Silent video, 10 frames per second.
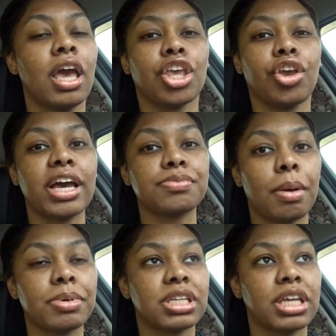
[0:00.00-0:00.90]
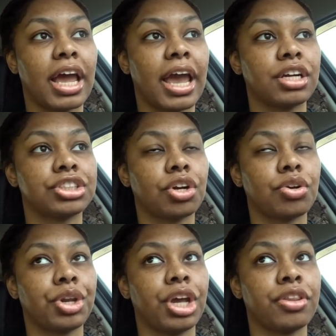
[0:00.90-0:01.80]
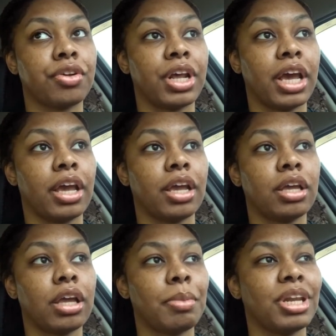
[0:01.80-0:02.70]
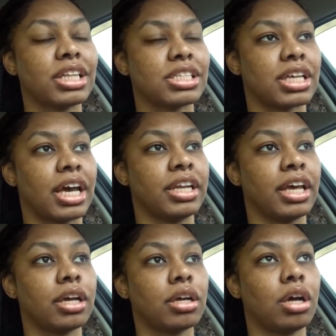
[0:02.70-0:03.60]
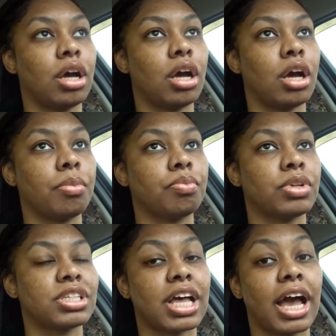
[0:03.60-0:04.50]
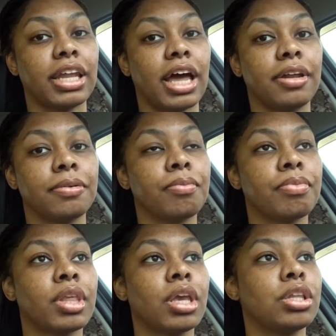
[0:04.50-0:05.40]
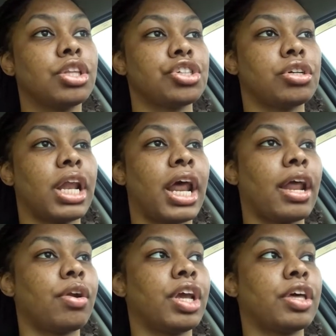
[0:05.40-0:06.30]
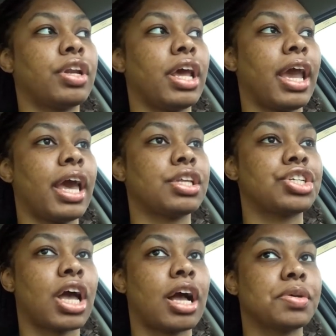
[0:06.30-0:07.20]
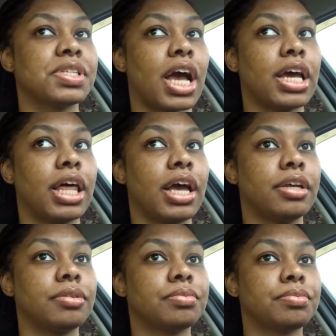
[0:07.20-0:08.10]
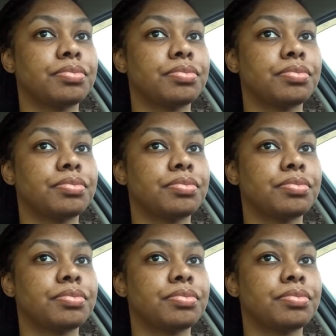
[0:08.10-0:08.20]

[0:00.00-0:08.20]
you guys probably seen i had a shirt on the other day i mean not the sky deck um the skyline the shirt that i had on the other day had the chicago skyline